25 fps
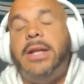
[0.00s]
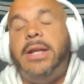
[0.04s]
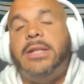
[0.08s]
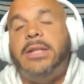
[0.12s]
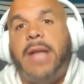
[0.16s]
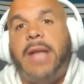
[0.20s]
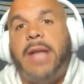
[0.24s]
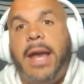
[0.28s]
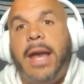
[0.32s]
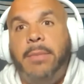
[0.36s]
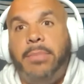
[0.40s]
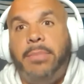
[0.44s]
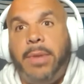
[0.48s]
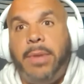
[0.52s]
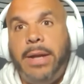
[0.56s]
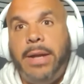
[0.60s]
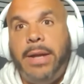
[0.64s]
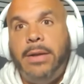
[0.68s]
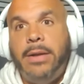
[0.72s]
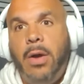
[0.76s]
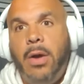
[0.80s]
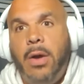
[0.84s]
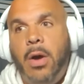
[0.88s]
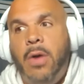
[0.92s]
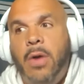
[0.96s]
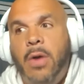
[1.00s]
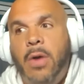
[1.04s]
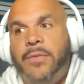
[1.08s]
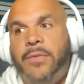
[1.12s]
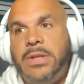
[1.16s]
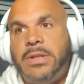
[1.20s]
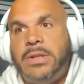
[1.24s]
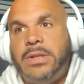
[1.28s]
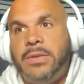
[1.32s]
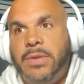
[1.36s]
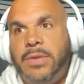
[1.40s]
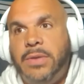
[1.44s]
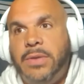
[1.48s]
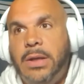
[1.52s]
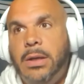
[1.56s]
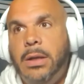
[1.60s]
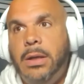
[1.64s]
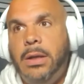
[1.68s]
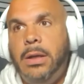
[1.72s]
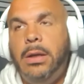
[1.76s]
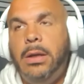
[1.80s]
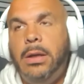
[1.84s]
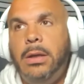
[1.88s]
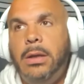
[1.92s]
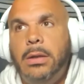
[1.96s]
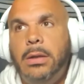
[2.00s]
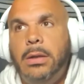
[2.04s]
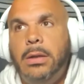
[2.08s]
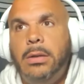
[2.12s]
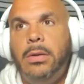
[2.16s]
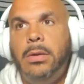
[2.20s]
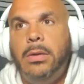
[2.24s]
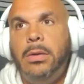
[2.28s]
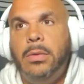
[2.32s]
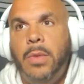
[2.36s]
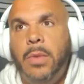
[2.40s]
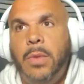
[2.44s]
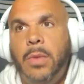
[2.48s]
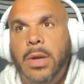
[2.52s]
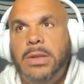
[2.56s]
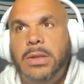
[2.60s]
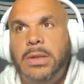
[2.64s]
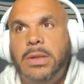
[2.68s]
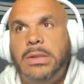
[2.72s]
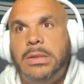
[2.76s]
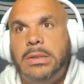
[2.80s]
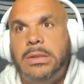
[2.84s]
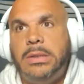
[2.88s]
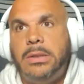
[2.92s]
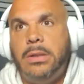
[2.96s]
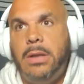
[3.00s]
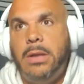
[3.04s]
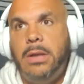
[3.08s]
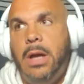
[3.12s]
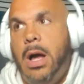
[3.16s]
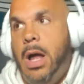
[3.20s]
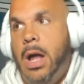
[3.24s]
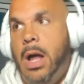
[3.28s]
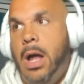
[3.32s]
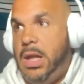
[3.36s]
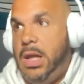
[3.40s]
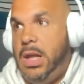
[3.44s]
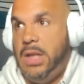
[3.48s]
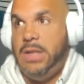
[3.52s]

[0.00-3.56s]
game plan offensively was a